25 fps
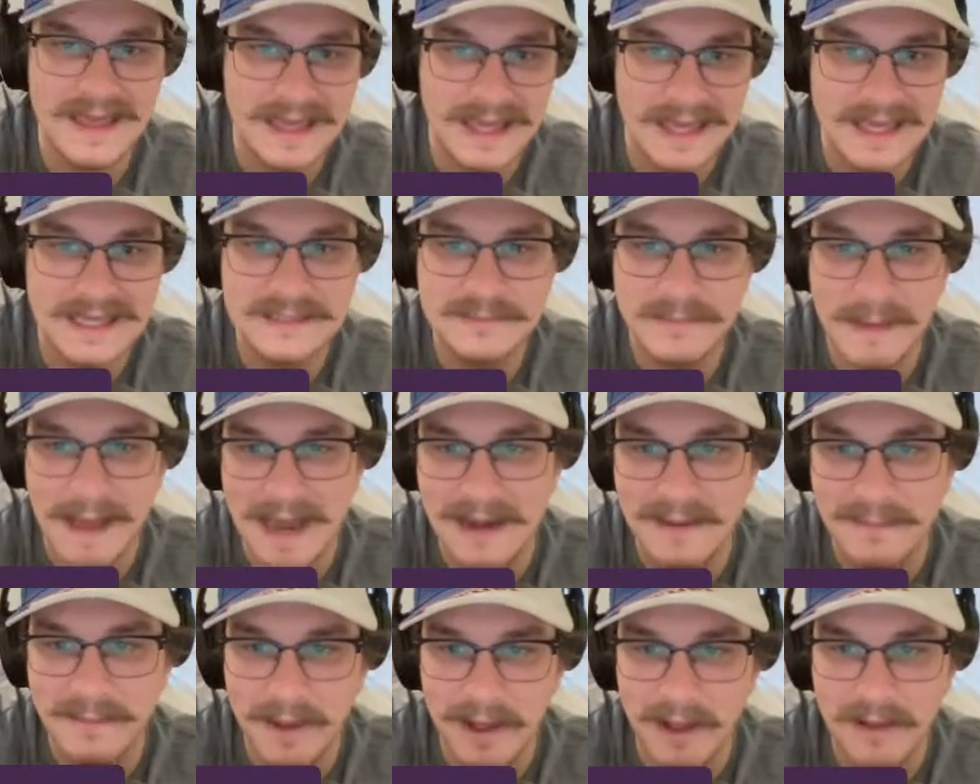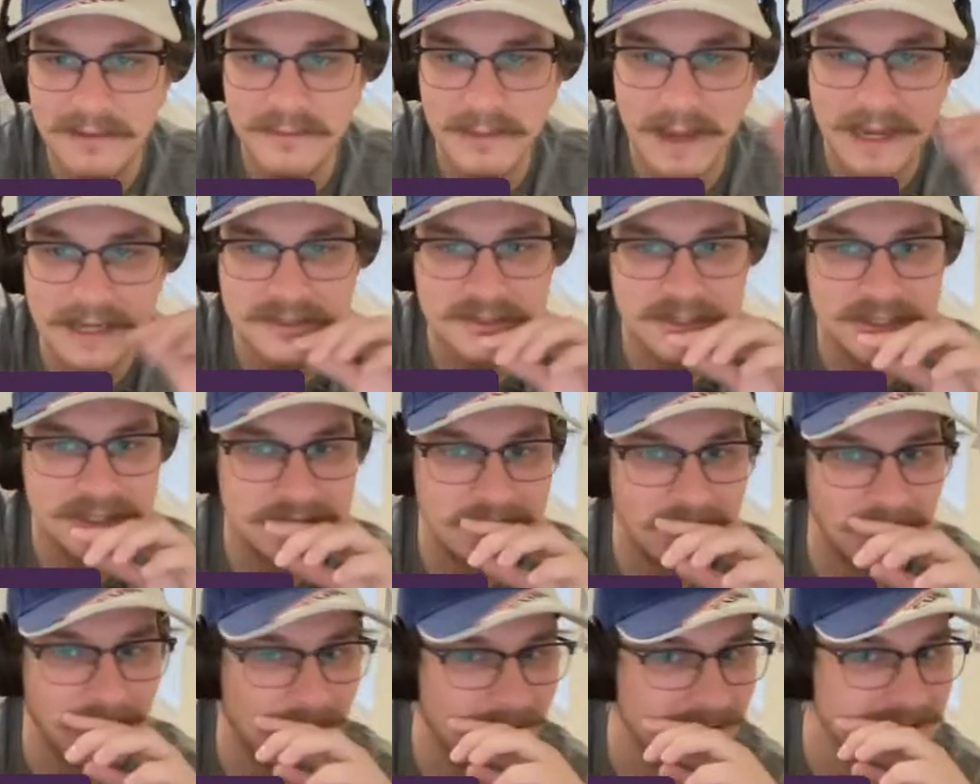His batted ball metrics
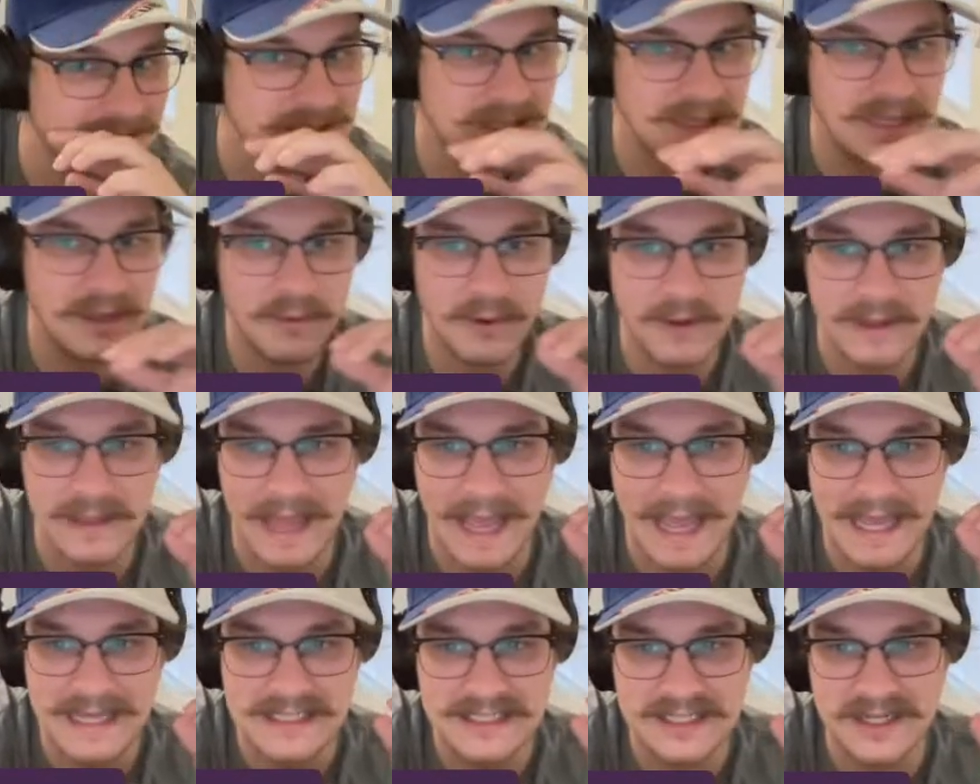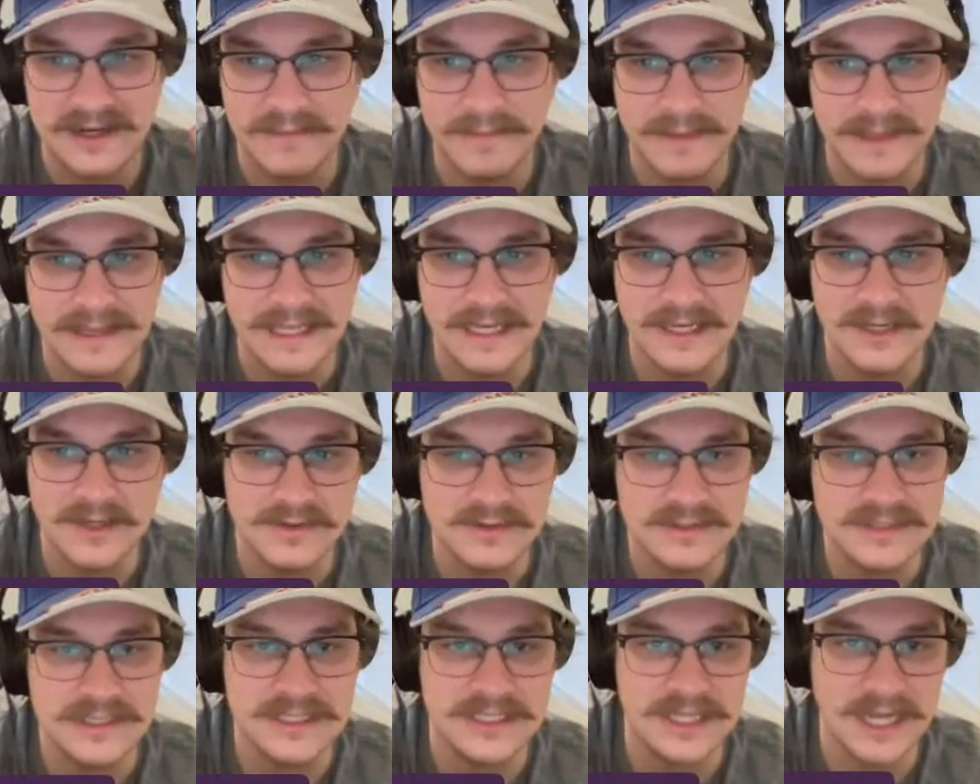are worse than they were last year, but they do
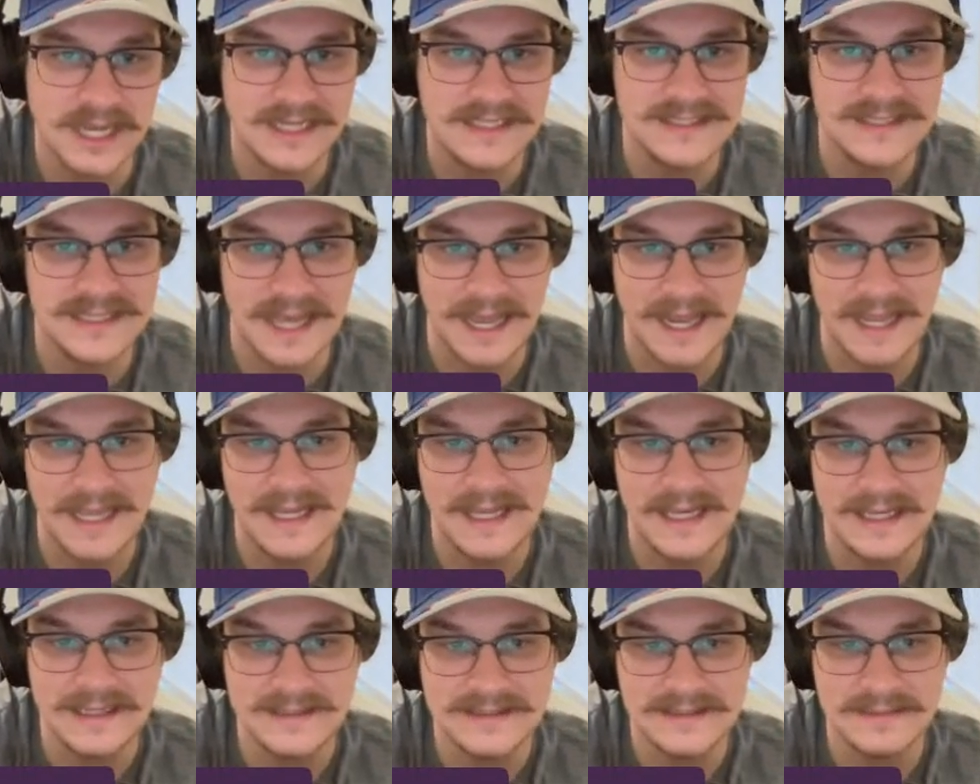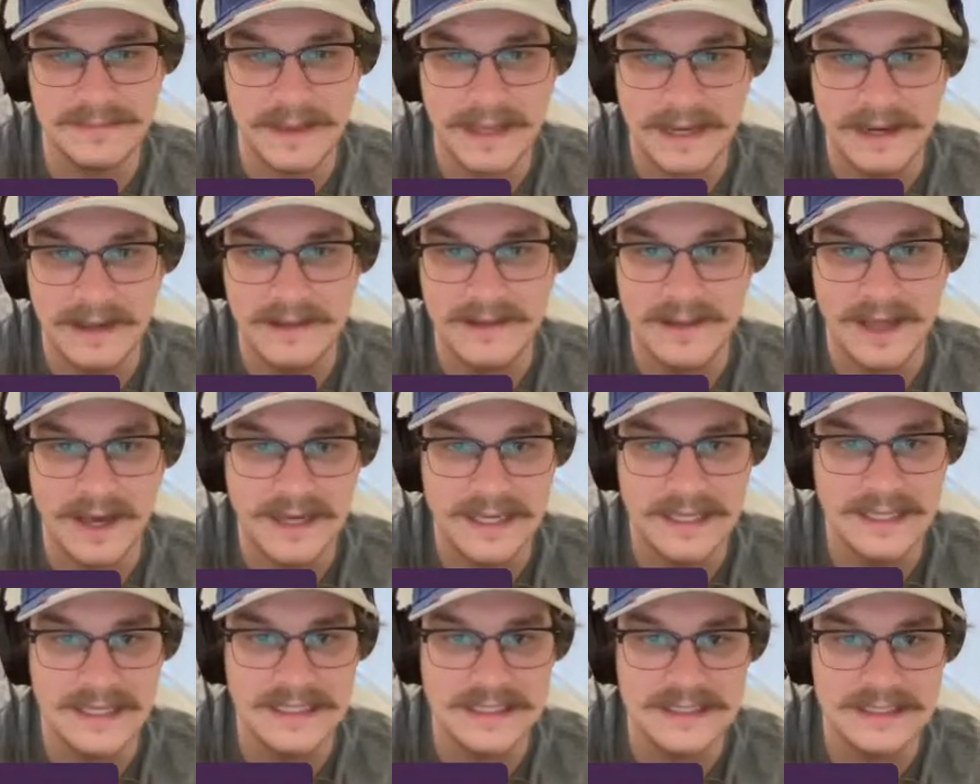suggest that he's been
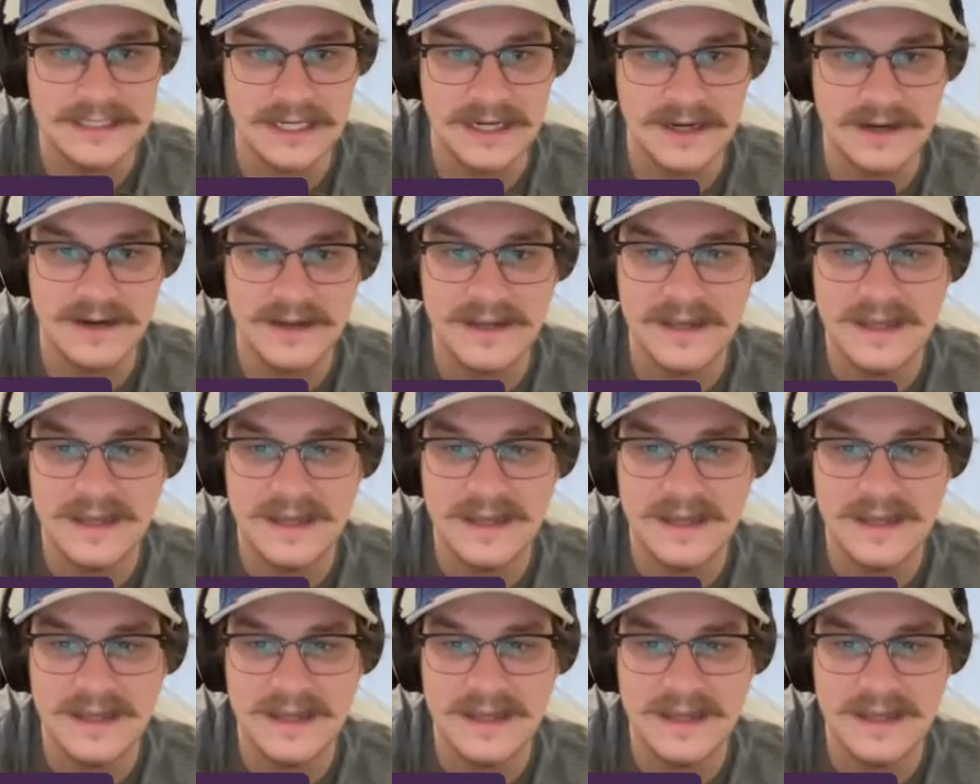unlucky this year.